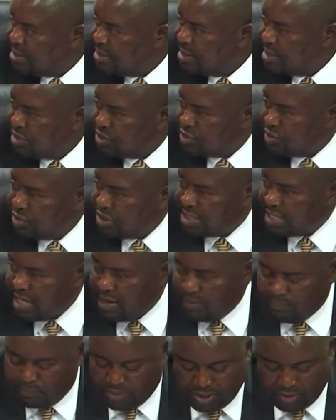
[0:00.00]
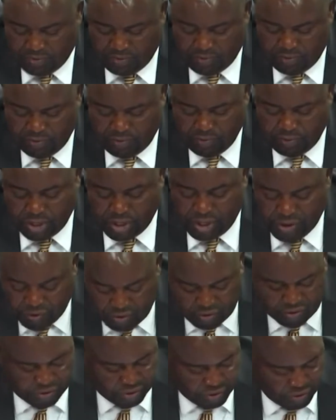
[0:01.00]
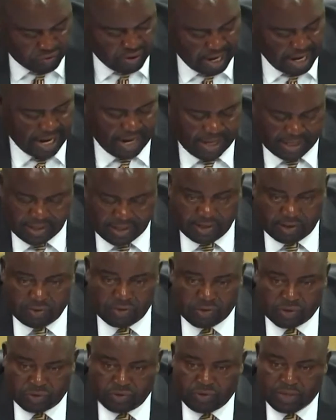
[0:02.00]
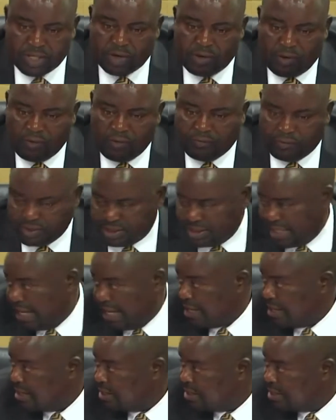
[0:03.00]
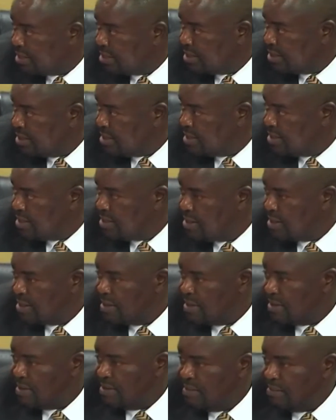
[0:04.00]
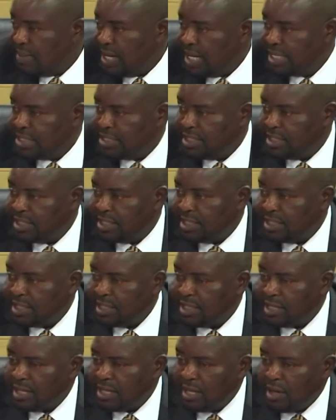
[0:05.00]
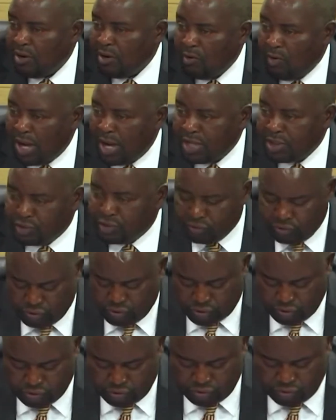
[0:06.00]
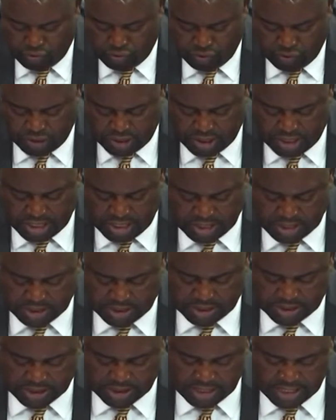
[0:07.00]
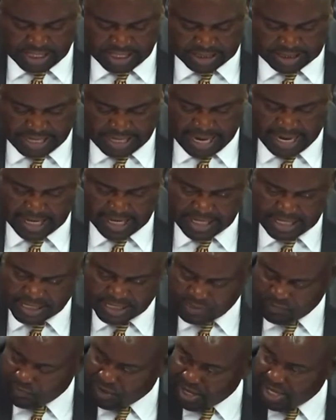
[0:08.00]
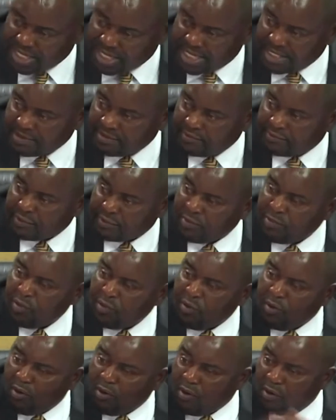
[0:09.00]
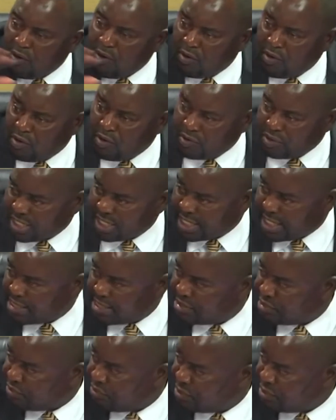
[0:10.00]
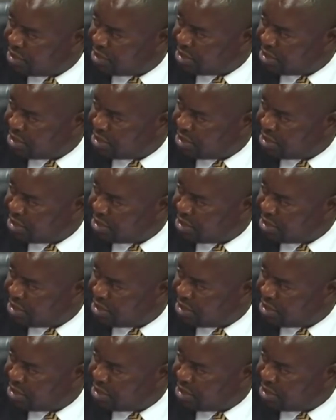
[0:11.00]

So it's an appeal. We know you are the controlling officer, but why do you do things that are independent from all the councils,